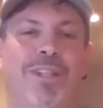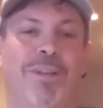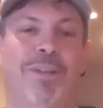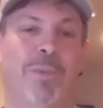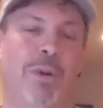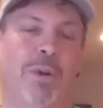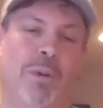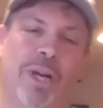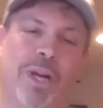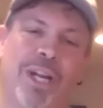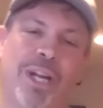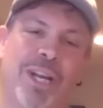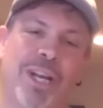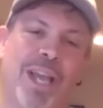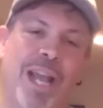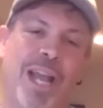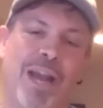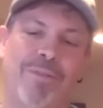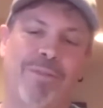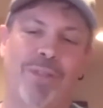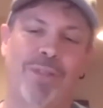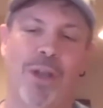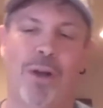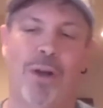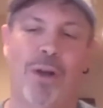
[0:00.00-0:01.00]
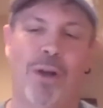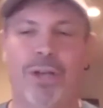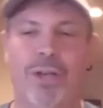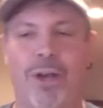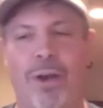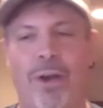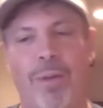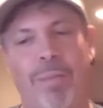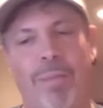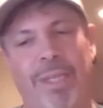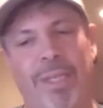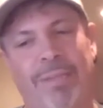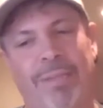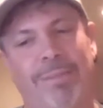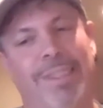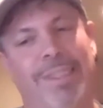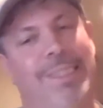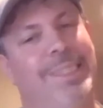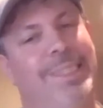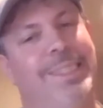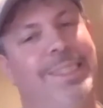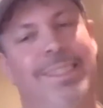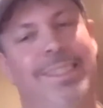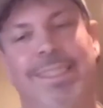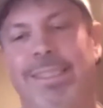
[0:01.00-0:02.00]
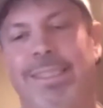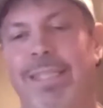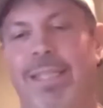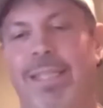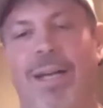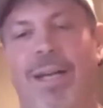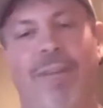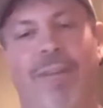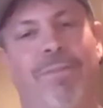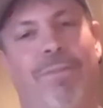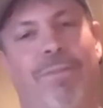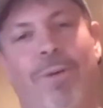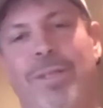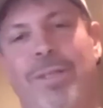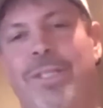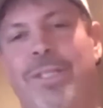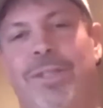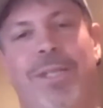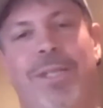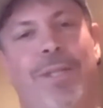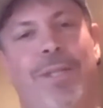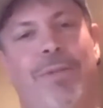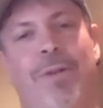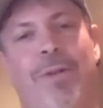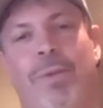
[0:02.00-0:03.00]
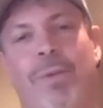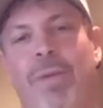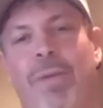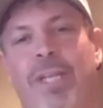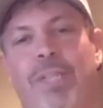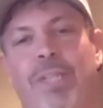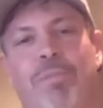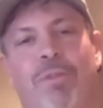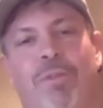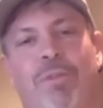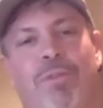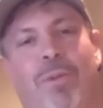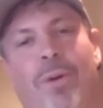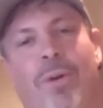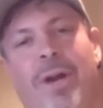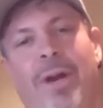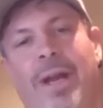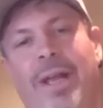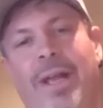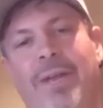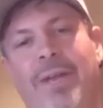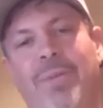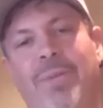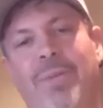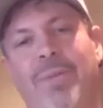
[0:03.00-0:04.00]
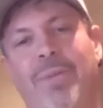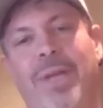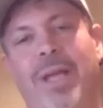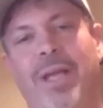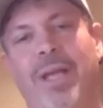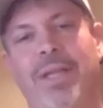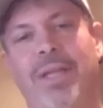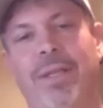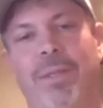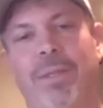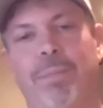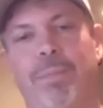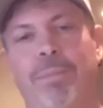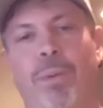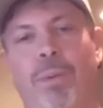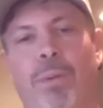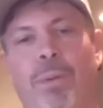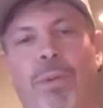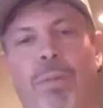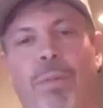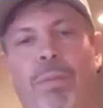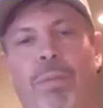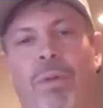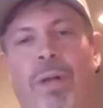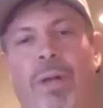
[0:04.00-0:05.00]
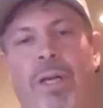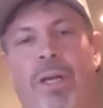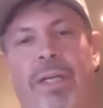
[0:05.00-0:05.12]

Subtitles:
We were going to have NOCO, but unfortunately 3 weeks beforehand we had to pull the plug,